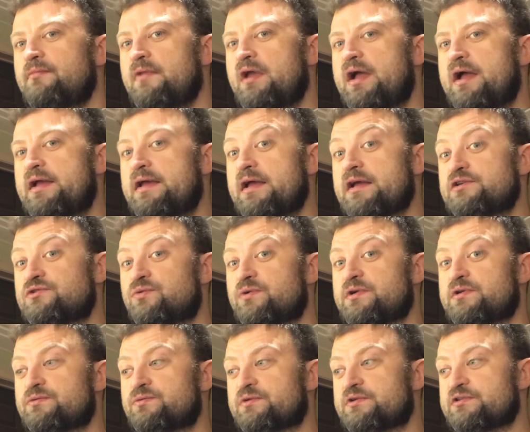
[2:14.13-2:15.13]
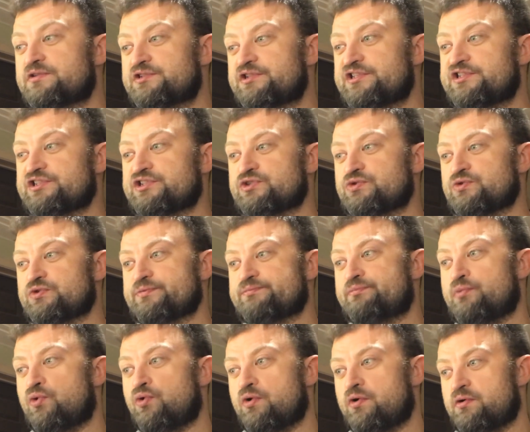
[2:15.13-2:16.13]
I guess, when Jesus was
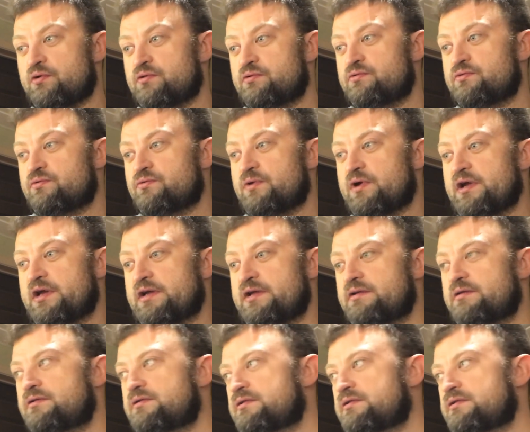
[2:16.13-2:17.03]
born, right?